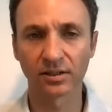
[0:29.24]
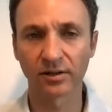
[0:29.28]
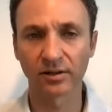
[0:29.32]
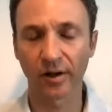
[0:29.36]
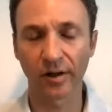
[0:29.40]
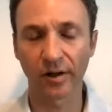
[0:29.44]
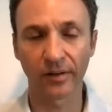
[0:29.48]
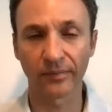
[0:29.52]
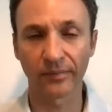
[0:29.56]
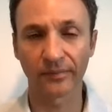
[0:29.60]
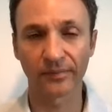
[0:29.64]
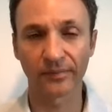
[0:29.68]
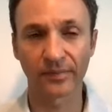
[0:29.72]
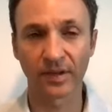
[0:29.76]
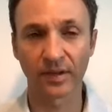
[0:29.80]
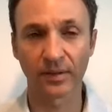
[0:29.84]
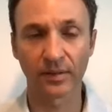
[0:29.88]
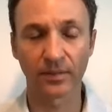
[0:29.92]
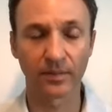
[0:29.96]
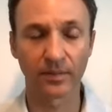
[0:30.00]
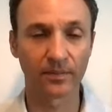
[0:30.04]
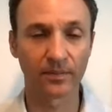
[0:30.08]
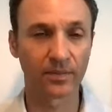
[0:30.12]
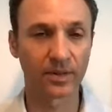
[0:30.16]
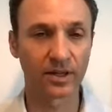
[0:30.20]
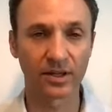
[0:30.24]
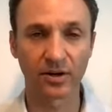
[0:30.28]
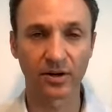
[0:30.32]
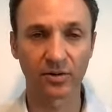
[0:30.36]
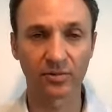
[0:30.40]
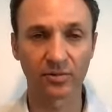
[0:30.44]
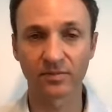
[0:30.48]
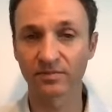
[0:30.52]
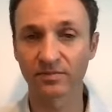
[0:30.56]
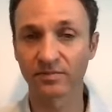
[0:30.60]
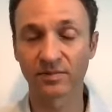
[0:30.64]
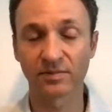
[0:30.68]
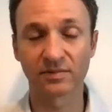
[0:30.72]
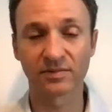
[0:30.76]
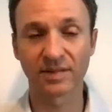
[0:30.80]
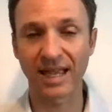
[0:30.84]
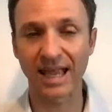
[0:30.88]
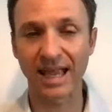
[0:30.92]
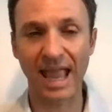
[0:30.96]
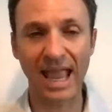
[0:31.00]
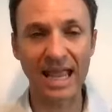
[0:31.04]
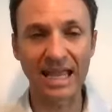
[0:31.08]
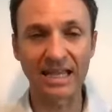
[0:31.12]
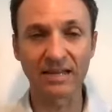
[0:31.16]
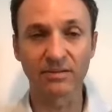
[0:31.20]
call it,
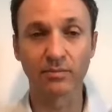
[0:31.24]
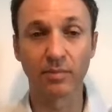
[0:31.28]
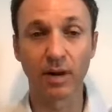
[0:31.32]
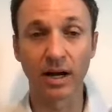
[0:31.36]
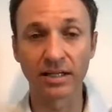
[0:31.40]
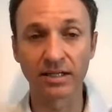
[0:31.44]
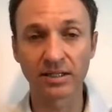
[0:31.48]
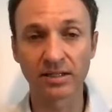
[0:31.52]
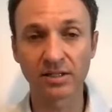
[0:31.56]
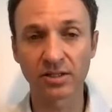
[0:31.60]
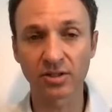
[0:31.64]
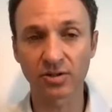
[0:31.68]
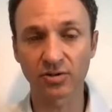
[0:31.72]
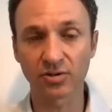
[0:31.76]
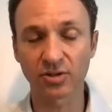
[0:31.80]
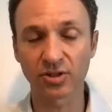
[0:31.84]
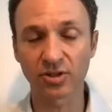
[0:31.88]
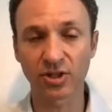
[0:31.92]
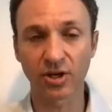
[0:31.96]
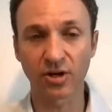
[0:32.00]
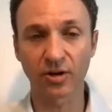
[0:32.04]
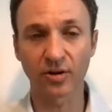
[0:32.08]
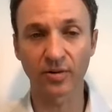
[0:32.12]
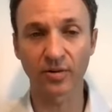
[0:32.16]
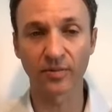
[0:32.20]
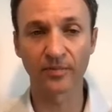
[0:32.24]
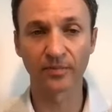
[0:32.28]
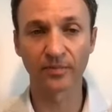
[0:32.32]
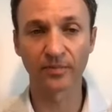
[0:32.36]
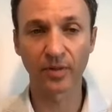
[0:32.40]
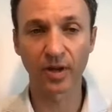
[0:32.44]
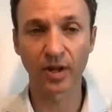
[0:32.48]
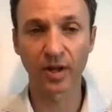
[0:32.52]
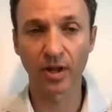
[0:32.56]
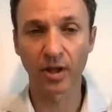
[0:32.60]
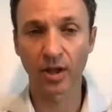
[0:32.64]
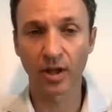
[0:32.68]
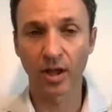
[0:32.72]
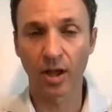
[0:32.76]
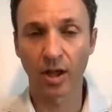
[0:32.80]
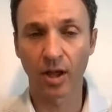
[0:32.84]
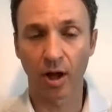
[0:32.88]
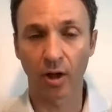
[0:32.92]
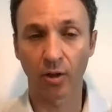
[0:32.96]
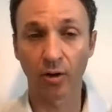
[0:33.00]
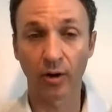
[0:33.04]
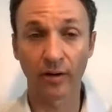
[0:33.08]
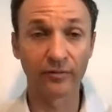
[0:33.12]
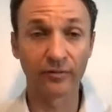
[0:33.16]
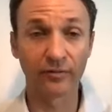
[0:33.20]
8 months or so.
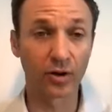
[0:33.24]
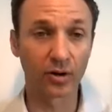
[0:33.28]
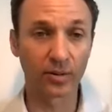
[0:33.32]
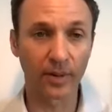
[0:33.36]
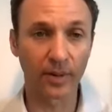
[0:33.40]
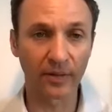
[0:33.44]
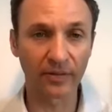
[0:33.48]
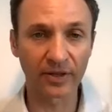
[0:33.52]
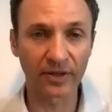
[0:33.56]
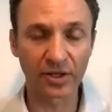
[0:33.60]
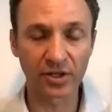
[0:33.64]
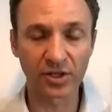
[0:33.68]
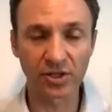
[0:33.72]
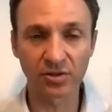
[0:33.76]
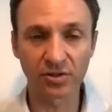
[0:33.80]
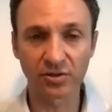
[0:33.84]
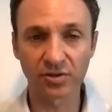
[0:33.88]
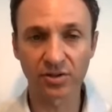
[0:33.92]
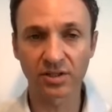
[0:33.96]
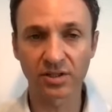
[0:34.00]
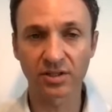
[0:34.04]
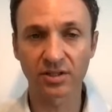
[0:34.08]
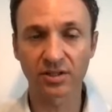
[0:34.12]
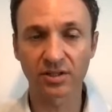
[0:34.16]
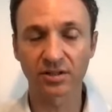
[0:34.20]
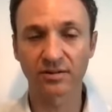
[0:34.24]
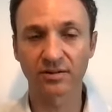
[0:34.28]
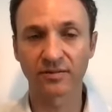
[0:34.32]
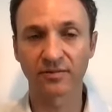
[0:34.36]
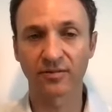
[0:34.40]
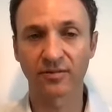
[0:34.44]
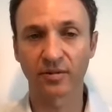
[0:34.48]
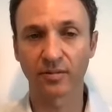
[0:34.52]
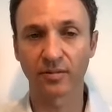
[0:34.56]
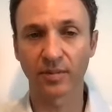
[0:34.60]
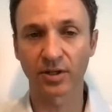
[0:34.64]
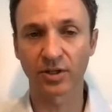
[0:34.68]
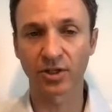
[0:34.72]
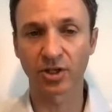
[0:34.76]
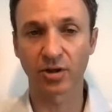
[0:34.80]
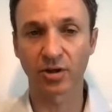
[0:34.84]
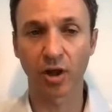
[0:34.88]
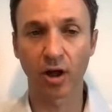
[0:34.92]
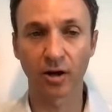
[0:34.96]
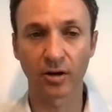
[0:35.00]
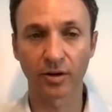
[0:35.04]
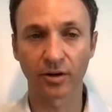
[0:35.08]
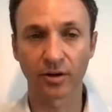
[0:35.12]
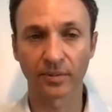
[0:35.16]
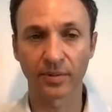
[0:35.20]
Although I've known about the issues for a much
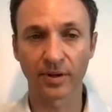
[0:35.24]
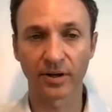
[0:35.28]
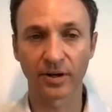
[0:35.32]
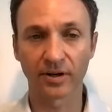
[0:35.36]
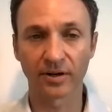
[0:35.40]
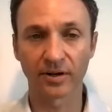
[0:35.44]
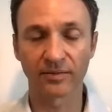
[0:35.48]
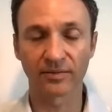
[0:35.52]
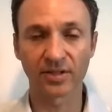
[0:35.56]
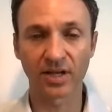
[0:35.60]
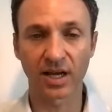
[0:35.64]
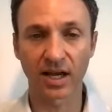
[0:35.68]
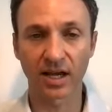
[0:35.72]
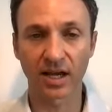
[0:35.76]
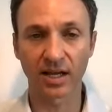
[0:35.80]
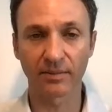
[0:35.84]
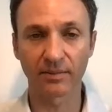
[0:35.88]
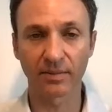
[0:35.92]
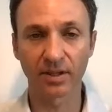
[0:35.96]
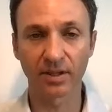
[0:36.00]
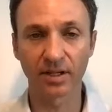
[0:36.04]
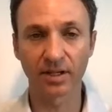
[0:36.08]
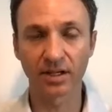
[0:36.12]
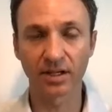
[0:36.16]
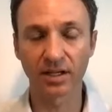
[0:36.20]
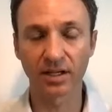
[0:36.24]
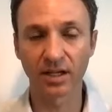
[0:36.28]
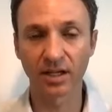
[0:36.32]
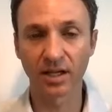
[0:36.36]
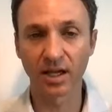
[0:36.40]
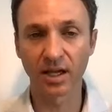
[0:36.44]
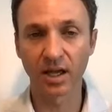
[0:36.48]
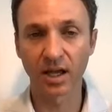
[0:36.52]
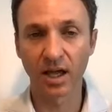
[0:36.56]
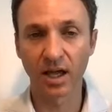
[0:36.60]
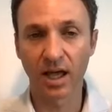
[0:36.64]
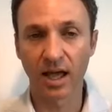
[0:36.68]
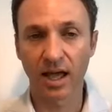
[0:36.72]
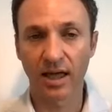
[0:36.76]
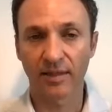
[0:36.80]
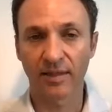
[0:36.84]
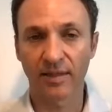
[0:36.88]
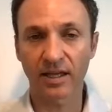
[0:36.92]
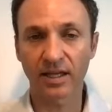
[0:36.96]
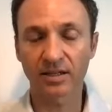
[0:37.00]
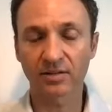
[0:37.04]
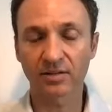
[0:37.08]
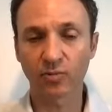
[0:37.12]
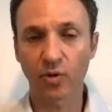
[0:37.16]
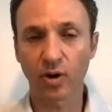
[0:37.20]
longer period of time. I
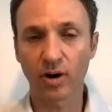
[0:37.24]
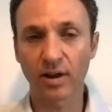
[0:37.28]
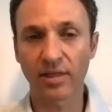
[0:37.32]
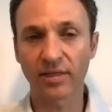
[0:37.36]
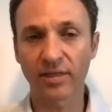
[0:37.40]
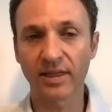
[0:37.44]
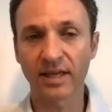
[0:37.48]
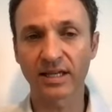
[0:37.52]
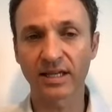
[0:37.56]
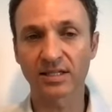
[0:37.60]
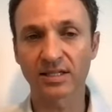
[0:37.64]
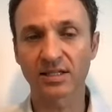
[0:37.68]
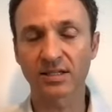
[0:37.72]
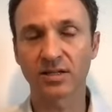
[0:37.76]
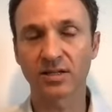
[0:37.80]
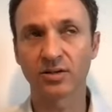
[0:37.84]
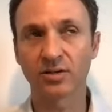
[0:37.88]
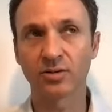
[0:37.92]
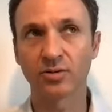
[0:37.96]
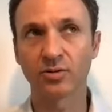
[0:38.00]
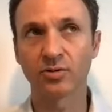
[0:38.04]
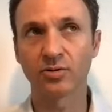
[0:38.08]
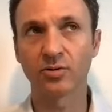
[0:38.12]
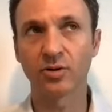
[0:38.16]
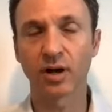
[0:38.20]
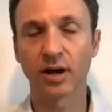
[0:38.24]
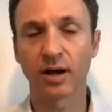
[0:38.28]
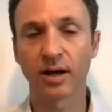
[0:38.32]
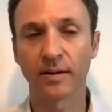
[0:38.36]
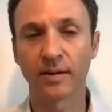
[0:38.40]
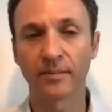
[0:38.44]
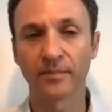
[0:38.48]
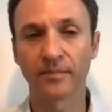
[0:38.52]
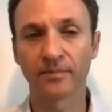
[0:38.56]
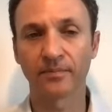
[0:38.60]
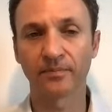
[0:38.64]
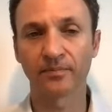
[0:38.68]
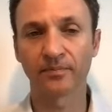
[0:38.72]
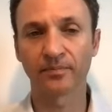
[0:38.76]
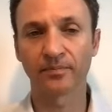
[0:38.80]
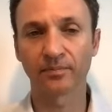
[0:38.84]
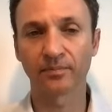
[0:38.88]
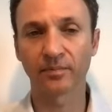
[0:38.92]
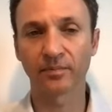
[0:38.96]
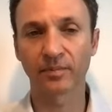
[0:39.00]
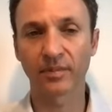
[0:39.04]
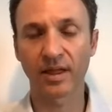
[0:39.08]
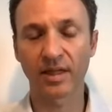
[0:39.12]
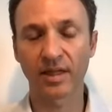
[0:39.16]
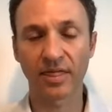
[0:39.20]
think one of the things to
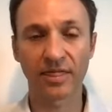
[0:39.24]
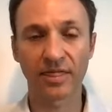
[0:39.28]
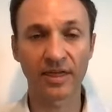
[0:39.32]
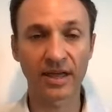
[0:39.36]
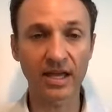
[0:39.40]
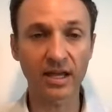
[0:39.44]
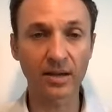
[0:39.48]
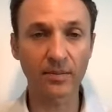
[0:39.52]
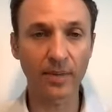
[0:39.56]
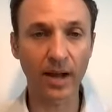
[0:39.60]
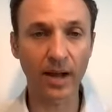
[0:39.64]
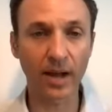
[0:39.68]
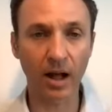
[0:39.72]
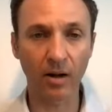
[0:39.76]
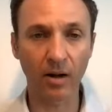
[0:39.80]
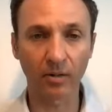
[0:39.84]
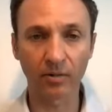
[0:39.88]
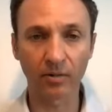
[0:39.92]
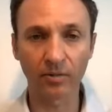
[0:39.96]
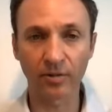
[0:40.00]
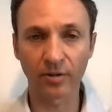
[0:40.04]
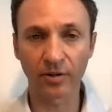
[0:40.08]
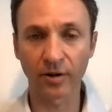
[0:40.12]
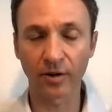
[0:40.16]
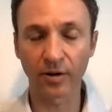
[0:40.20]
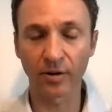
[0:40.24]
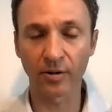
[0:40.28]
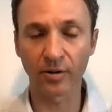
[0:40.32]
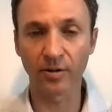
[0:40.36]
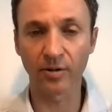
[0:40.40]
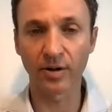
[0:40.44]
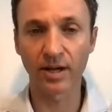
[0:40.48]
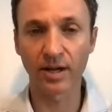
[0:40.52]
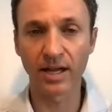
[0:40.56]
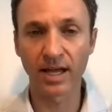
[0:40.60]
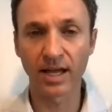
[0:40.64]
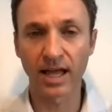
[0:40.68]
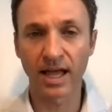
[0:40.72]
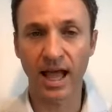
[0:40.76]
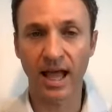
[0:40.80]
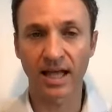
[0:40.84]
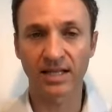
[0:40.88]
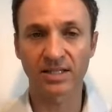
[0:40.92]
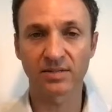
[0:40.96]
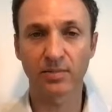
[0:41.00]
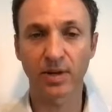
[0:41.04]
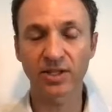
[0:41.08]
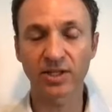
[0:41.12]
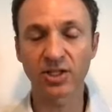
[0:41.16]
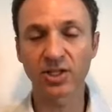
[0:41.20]
think about, though,
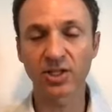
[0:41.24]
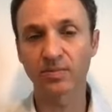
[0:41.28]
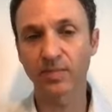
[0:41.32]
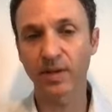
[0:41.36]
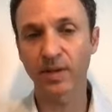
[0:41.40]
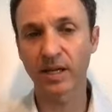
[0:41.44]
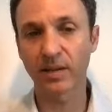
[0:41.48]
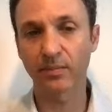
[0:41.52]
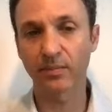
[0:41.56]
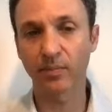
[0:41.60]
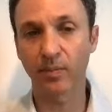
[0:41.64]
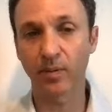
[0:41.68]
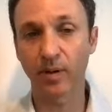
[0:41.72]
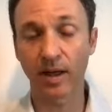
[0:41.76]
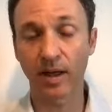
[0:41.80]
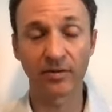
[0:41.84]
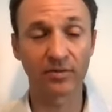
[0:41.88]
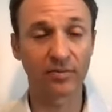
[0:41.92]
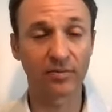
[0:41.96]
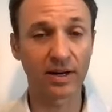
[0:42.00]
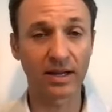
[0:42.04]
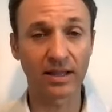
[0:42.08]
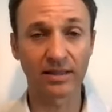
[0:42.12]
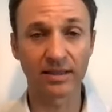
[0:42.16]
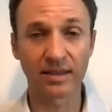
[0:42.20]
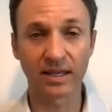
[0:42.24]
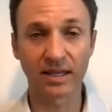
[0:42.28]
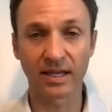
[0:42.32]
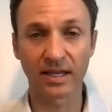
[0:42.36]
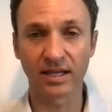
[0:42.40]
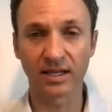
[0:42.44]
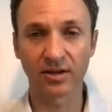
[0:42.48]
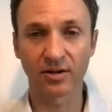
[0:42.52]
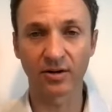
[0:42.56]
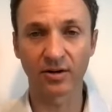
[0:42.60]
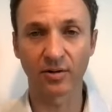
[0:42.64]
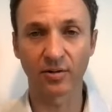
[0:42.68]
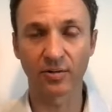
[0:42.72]
as much as people, as many of the